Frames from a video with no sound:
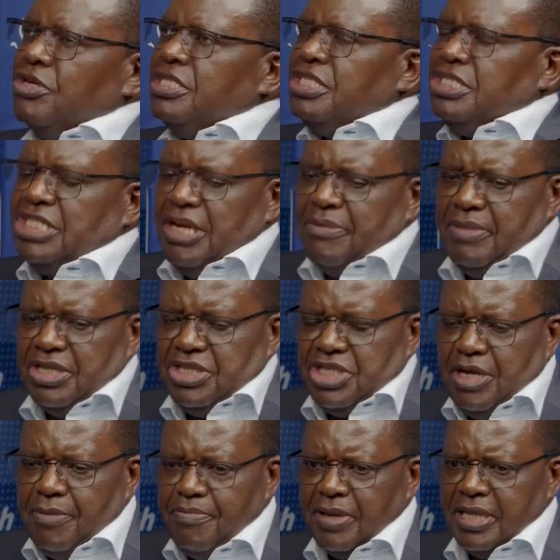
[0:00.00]
got German
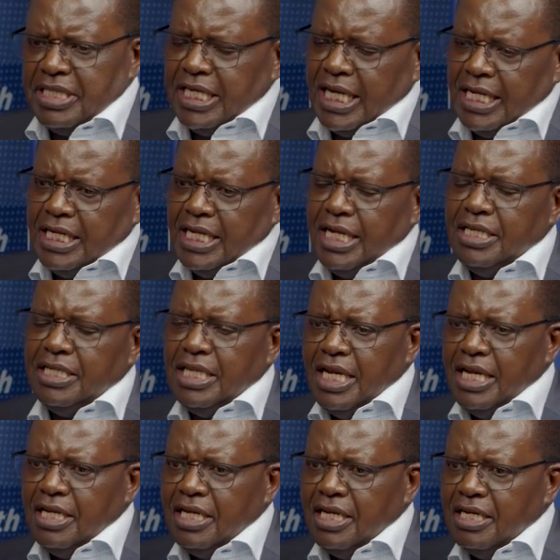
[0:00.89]
Shepherds.
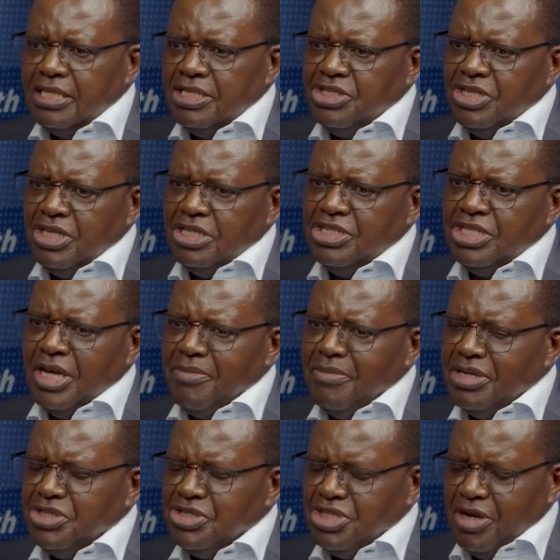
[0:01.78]
And
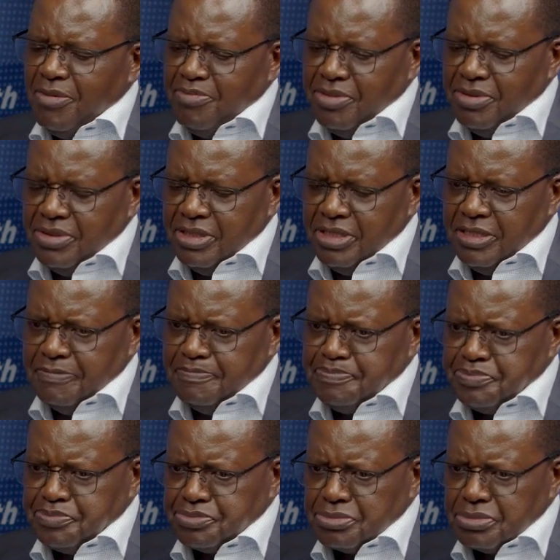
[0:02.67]
German Shepherds,
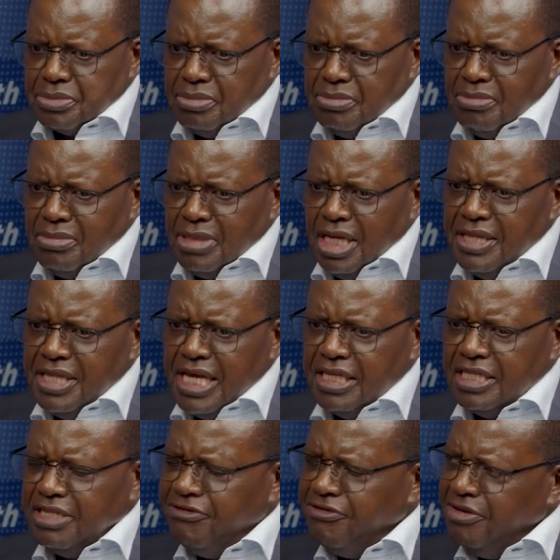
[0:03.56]

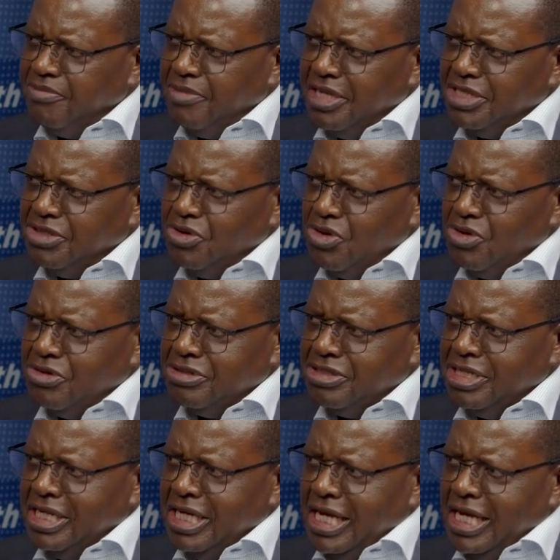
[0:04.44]
they're 7 months old.